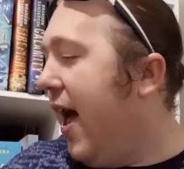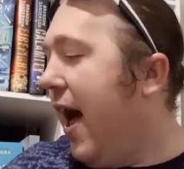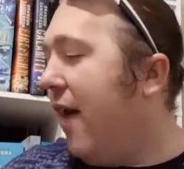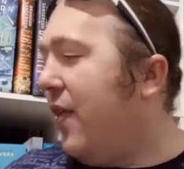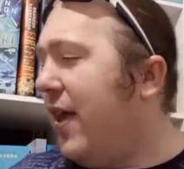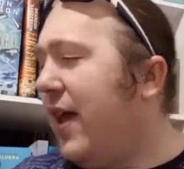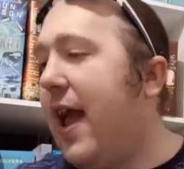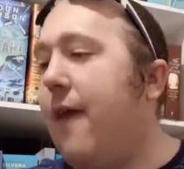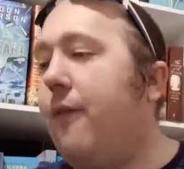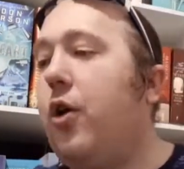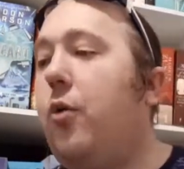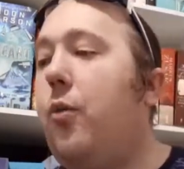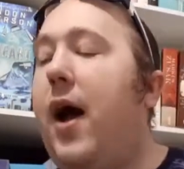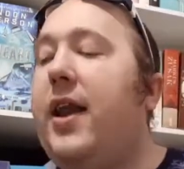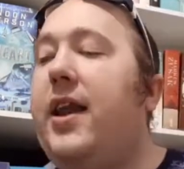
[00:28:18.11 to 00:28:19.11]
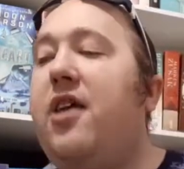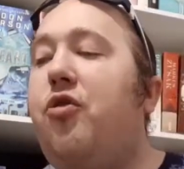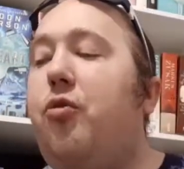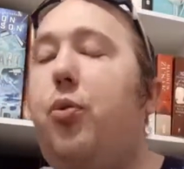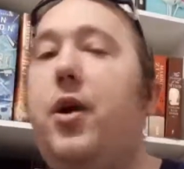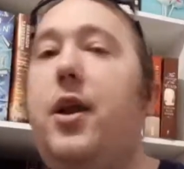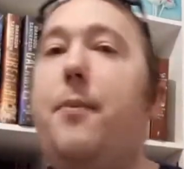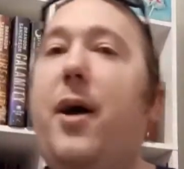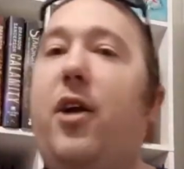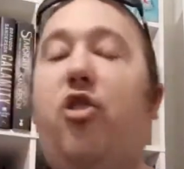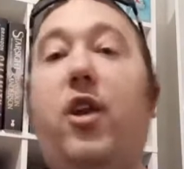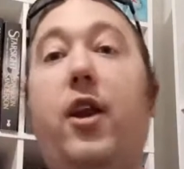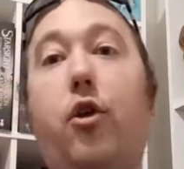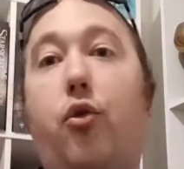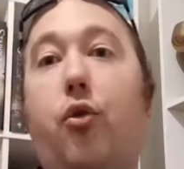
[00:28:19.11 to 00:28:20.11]
I think everyone is pretty much
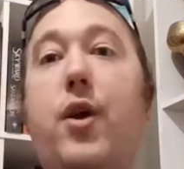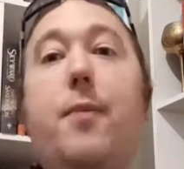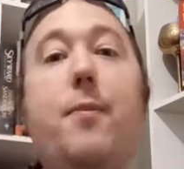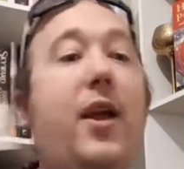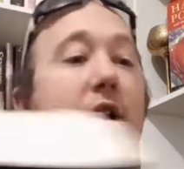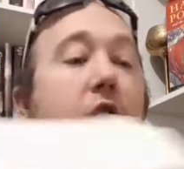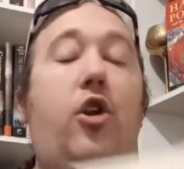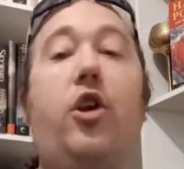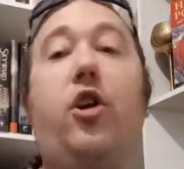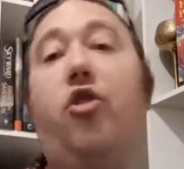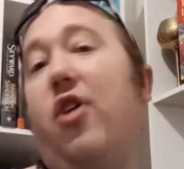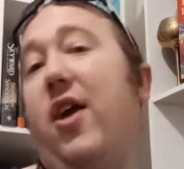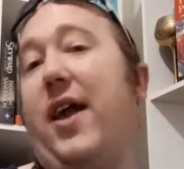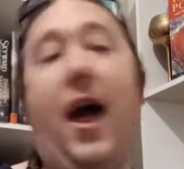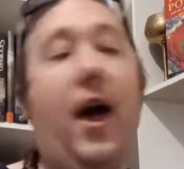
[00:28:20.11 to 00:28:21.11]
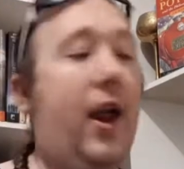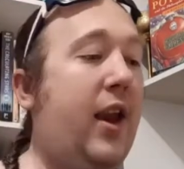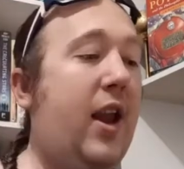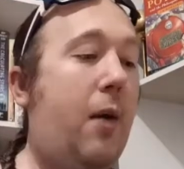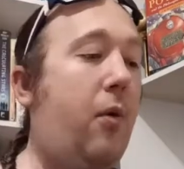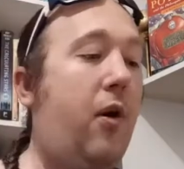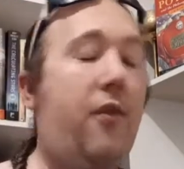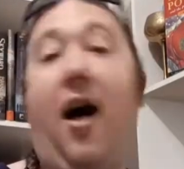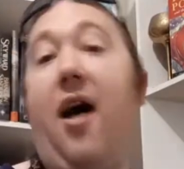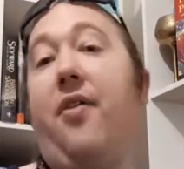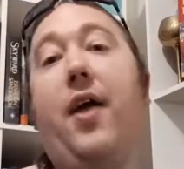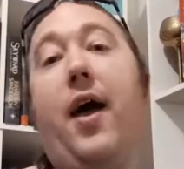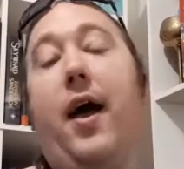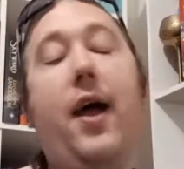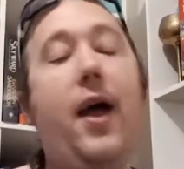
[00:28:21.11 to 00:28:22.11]
in agreement, and you can check out a number of
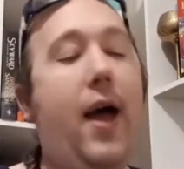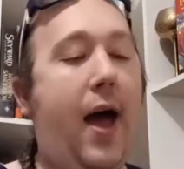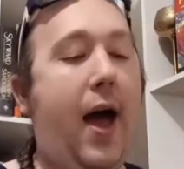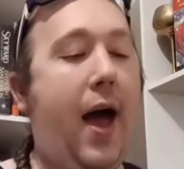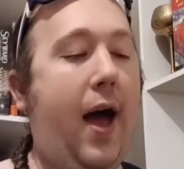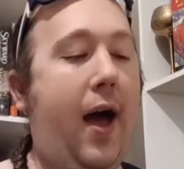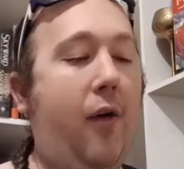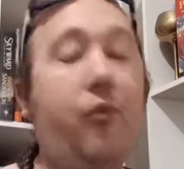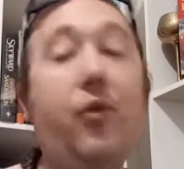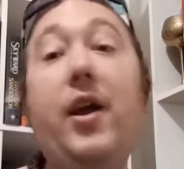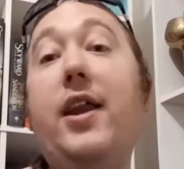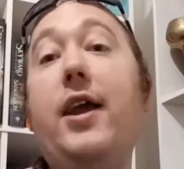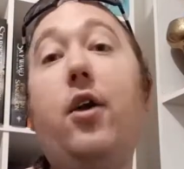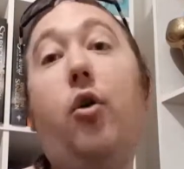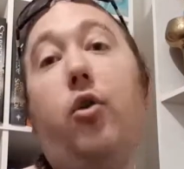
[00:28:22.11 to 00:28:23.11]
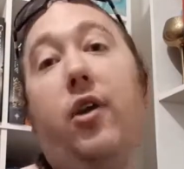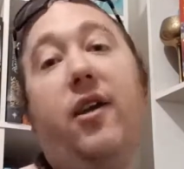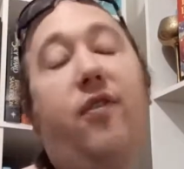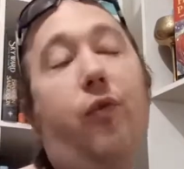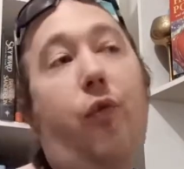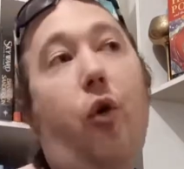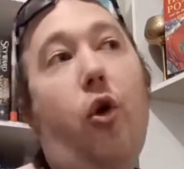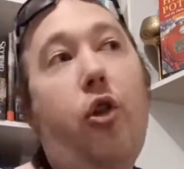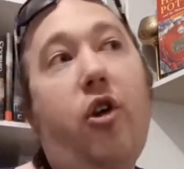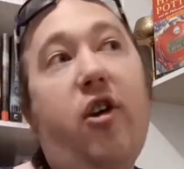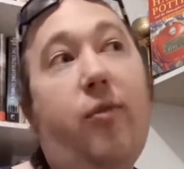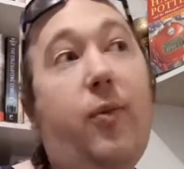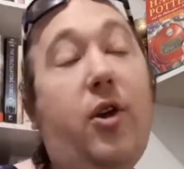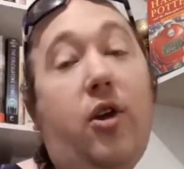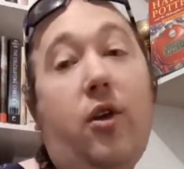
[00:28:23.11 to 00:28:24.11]
other uh, reading orders for the
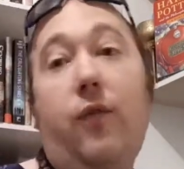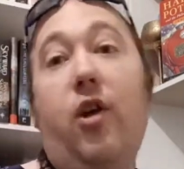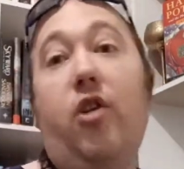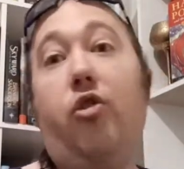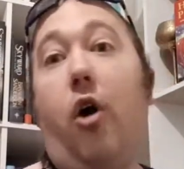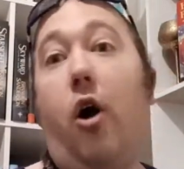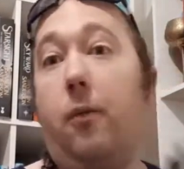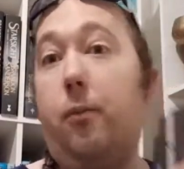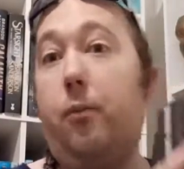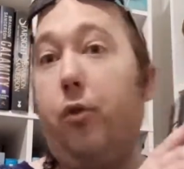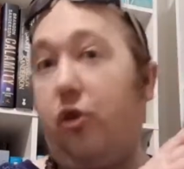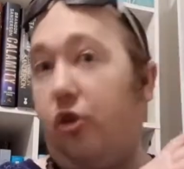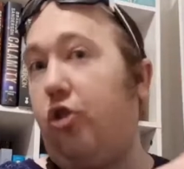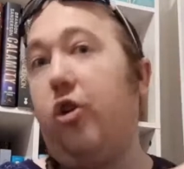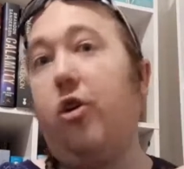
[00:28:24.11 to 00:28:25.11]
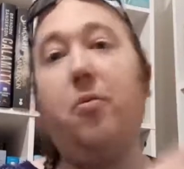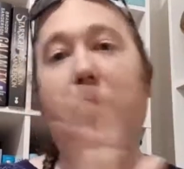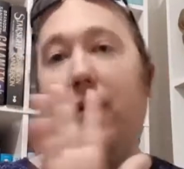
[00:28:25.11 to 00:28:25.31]
Cosmere Universe on Booktube